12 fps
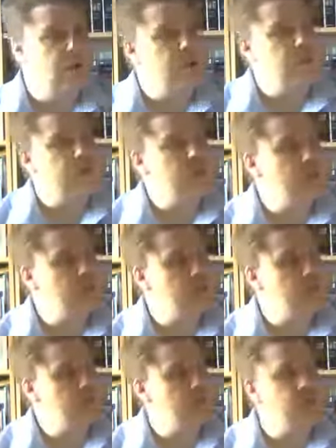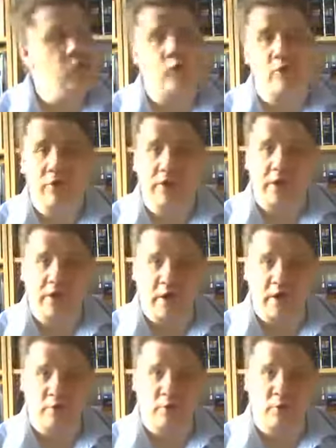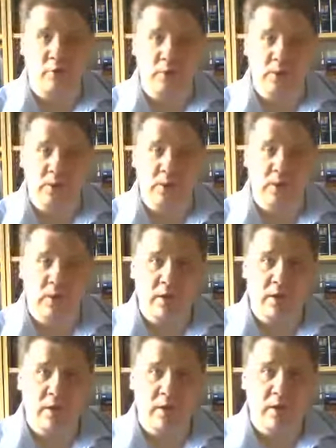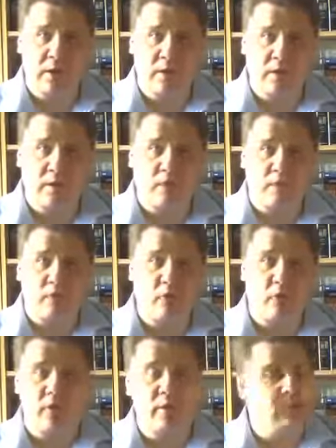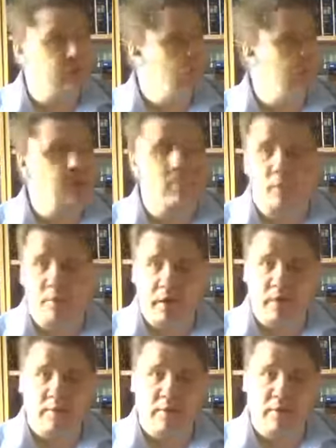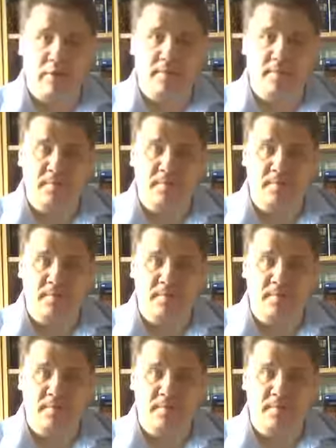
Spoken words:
and I'll have read about 4 of these kind of books before I even write my paper.